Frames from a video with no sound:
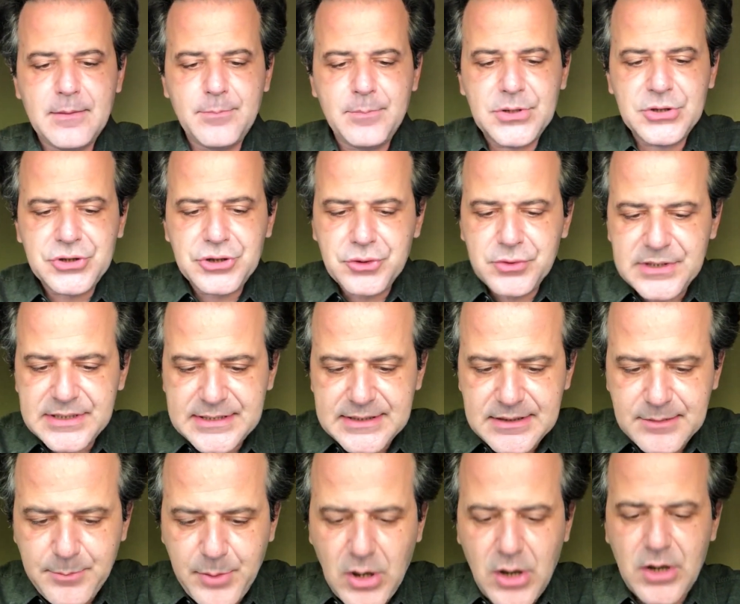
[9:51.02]
But Judas
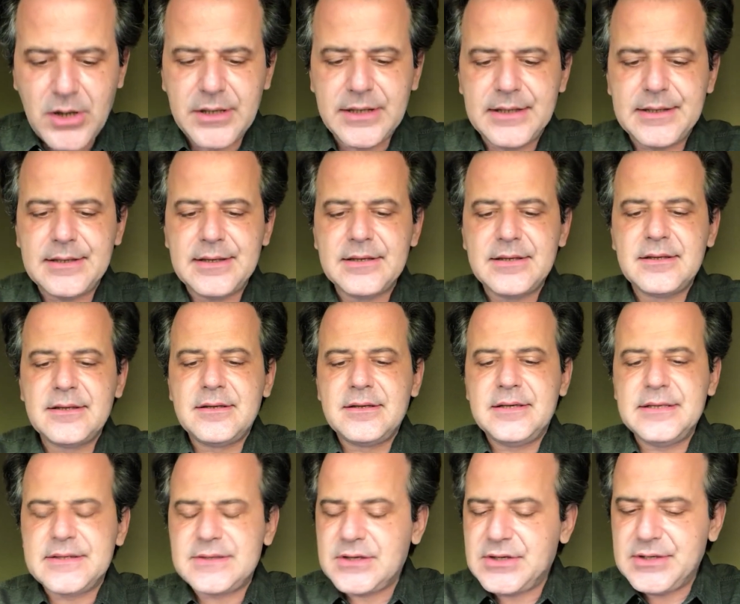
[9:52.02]
departed,
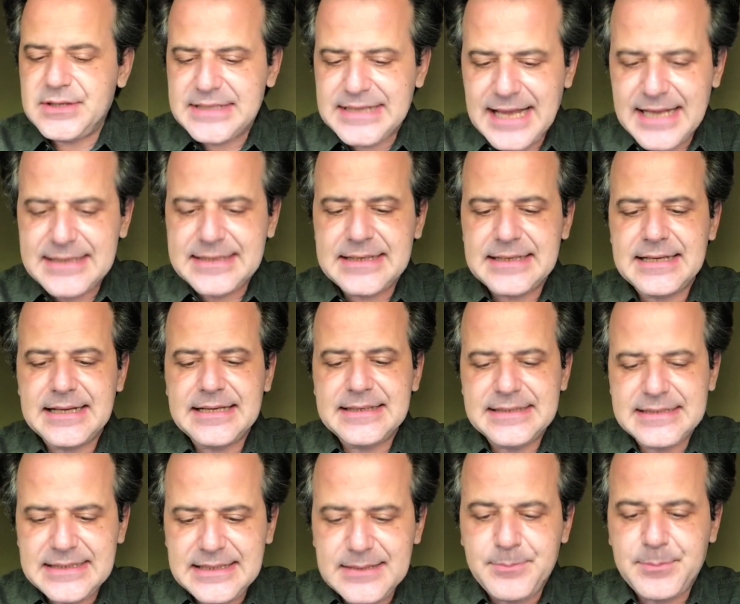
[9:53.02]
discontented
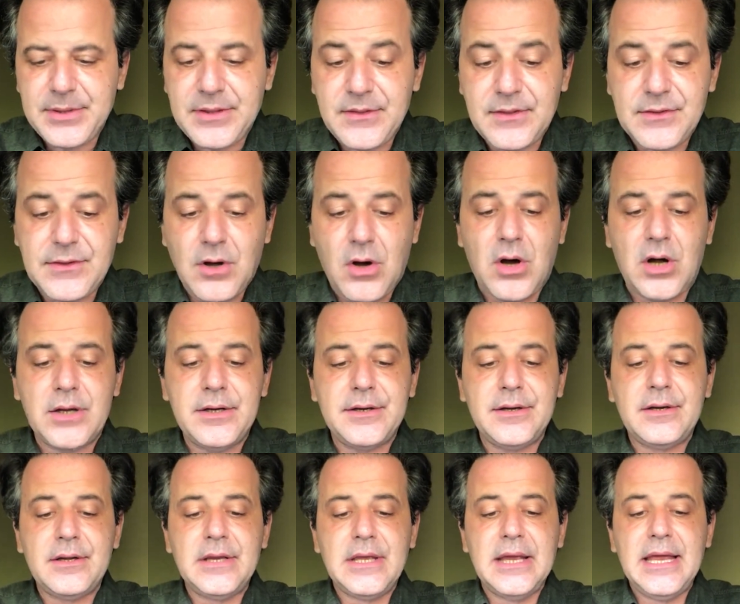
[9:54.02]
and deep in thought,
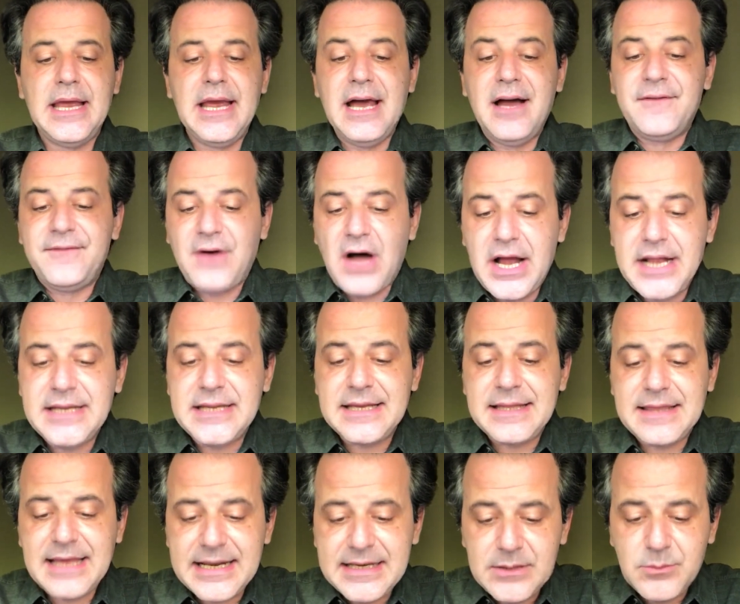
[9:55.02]

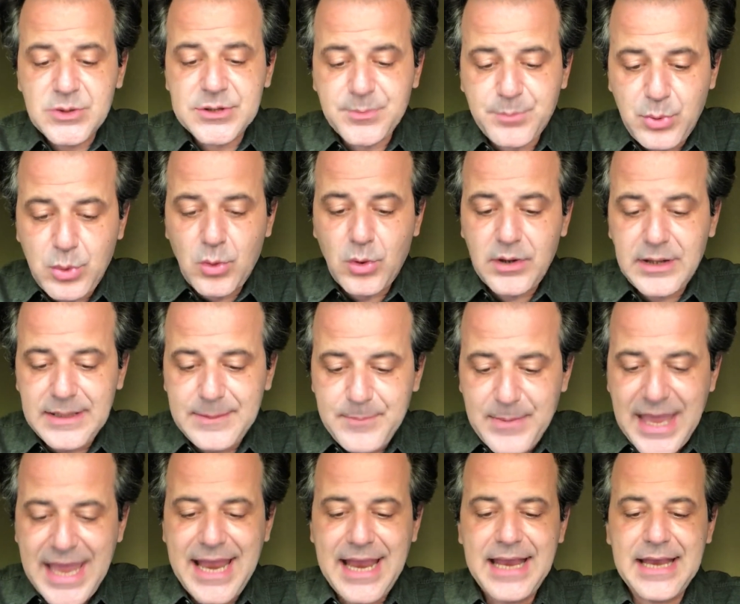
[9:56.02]
finding that he was poorly
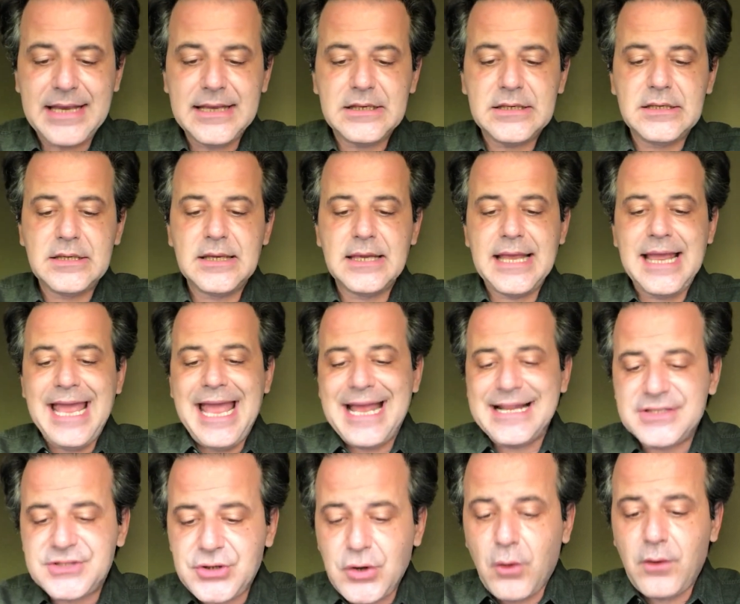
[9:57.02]
paid,
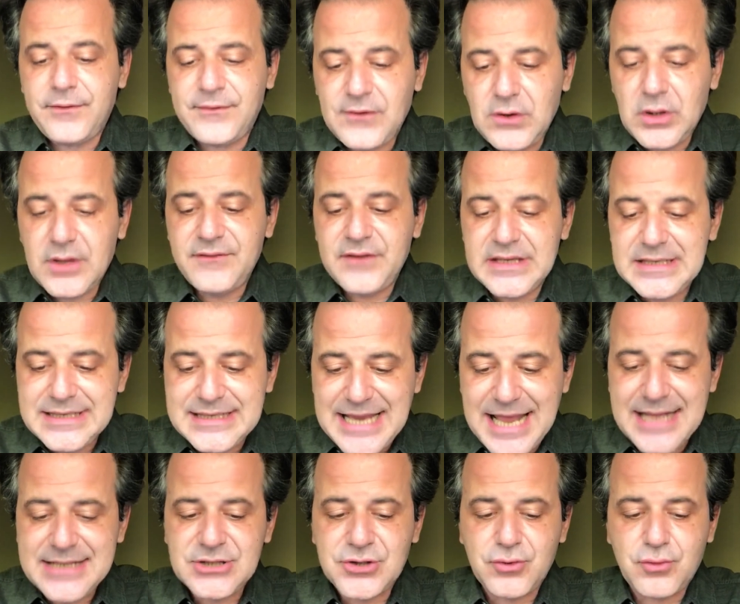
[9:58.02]
and so full of
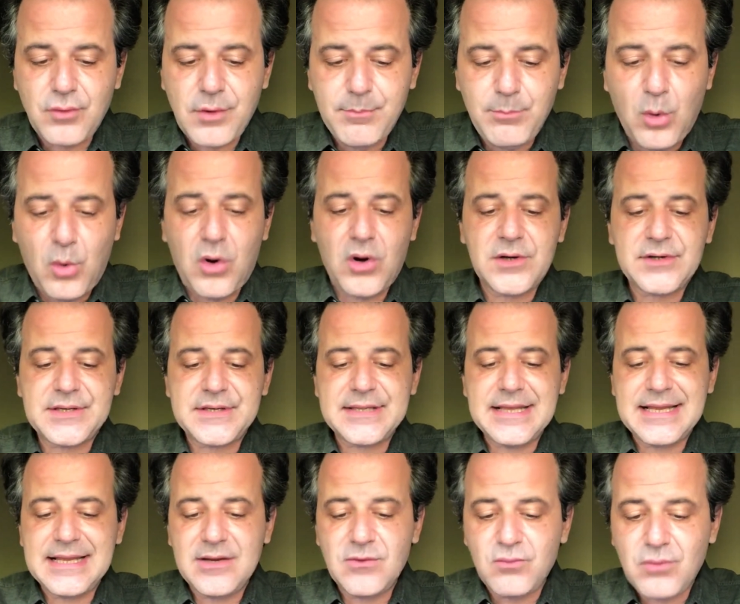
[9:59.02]
intense remorse
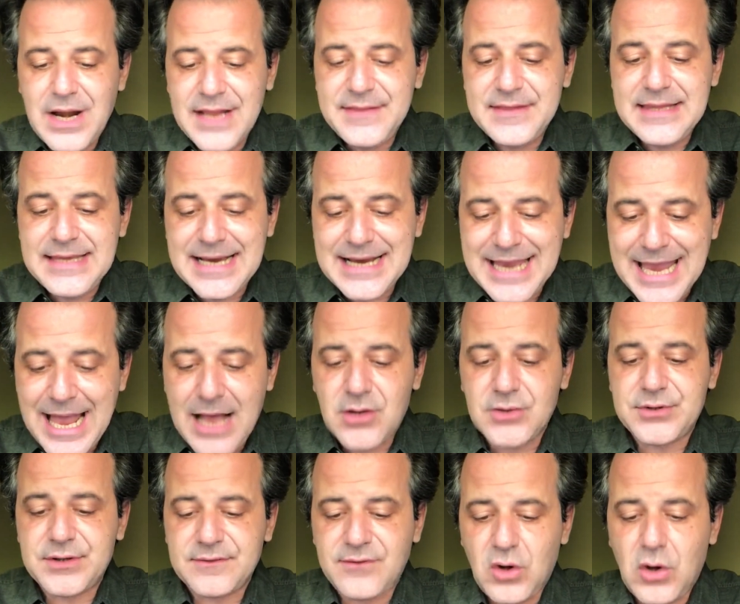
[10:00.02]
that he read the
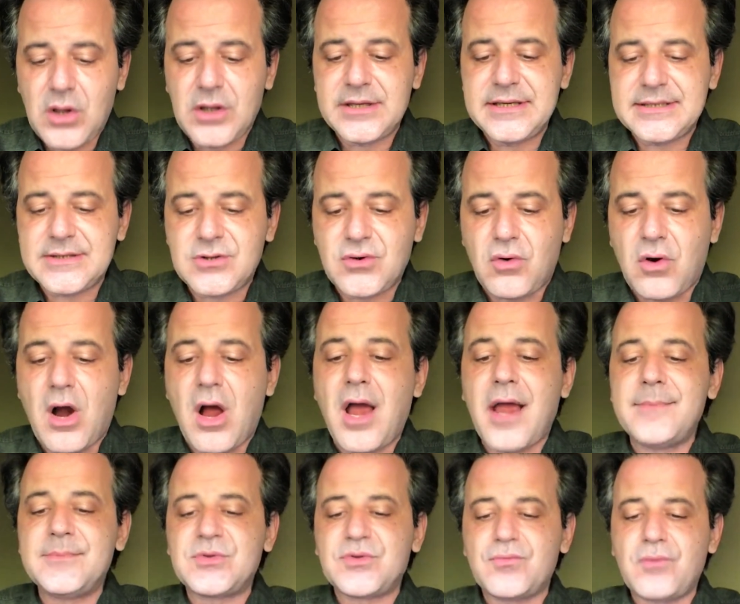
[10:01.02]
account of all his
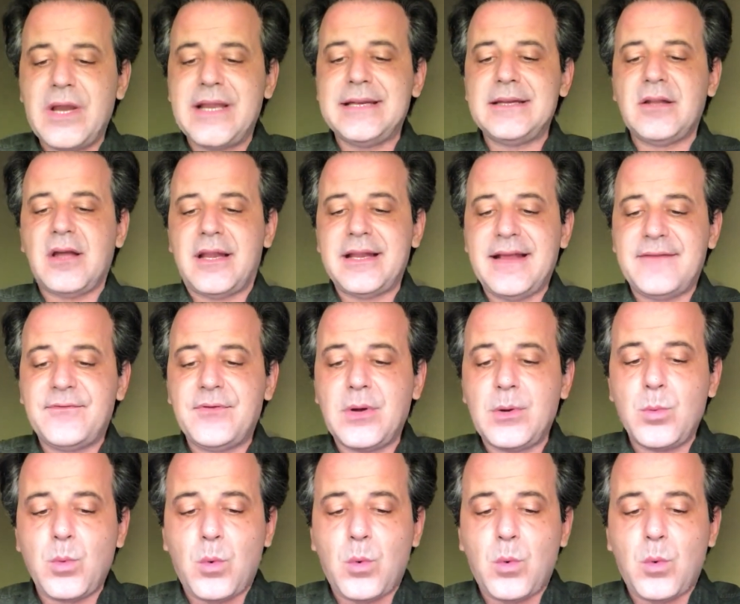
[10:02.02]
crimes written on every